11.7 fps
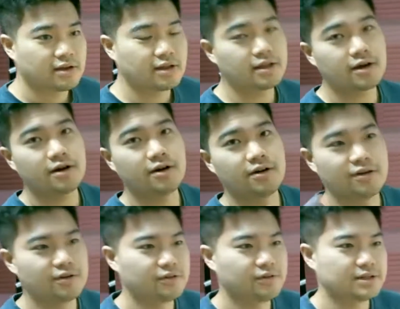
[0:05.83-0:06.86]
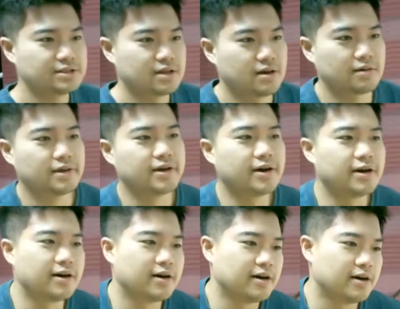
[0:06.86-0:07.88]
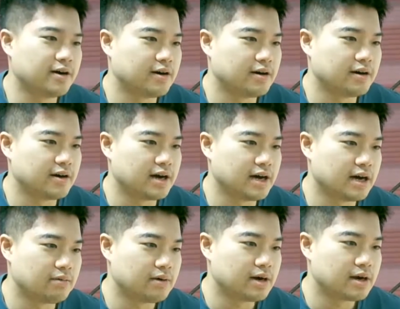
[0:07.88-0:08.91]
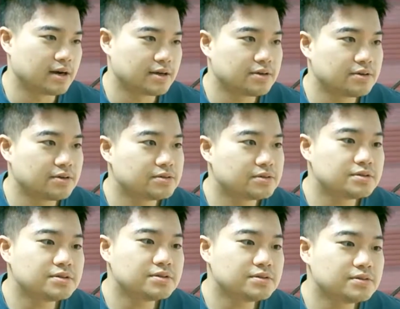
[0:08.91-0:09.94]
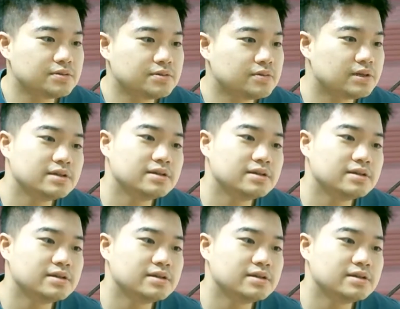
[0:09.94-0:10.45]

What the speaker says: Hello, what's up, y'all? How are you doing?